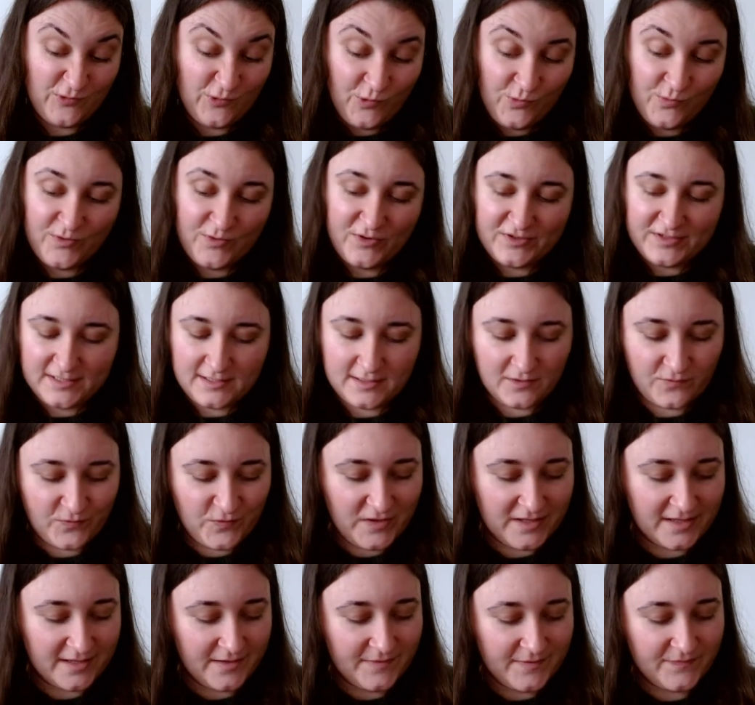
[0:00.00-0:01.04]
almost done
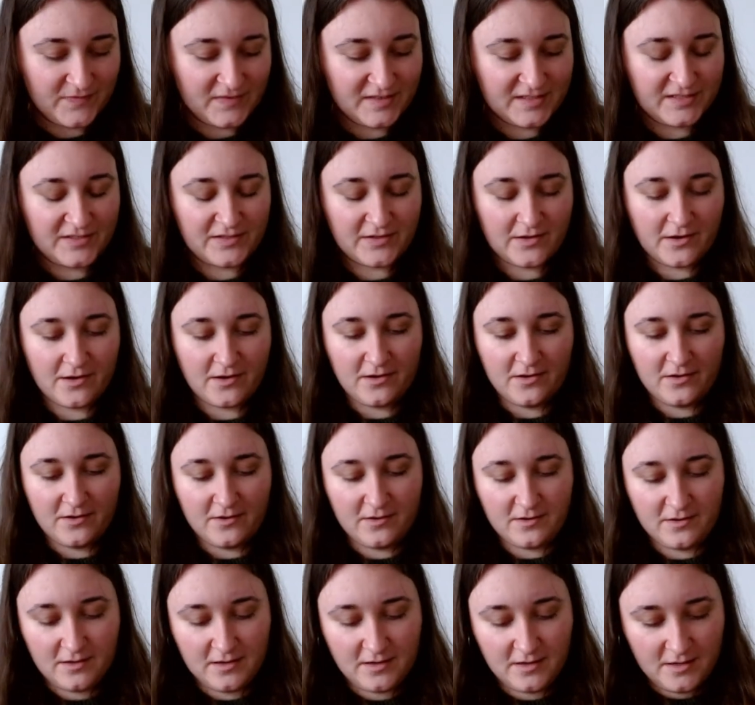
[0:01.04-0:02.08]
with it.
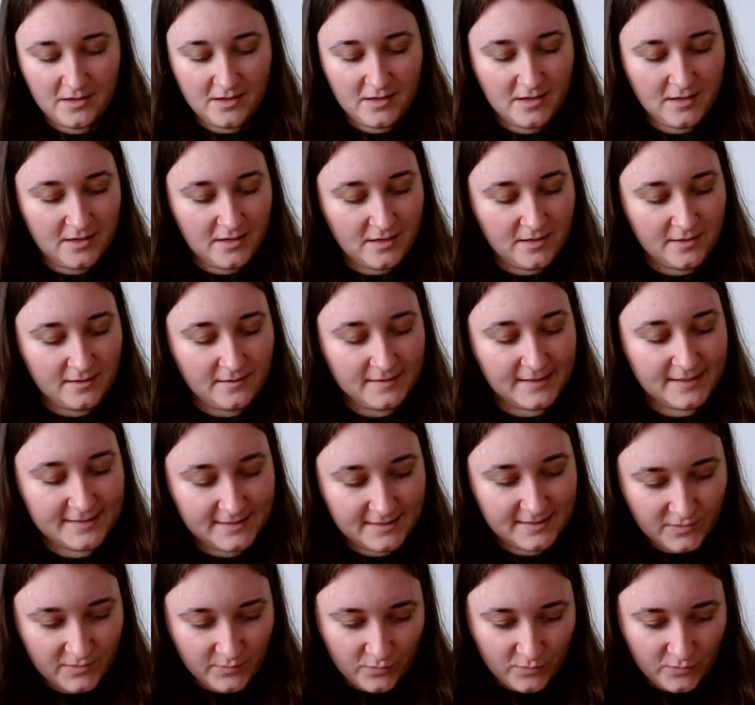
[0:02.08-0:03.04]
So this is the